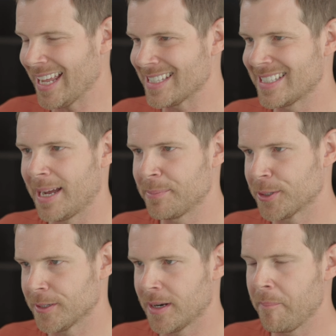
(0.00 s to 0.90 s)
It stopped
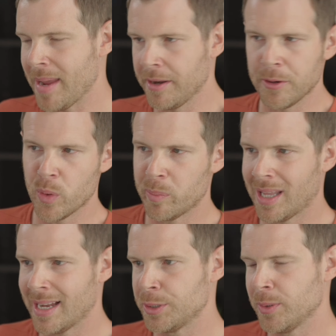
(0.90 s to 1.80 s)
her, made her
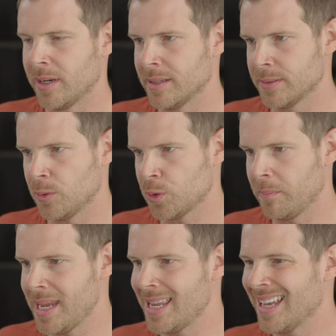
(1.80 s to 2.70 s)
reply to it on social
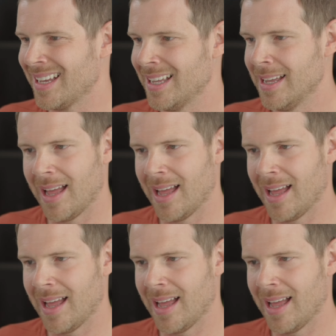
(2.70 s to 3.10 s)
media.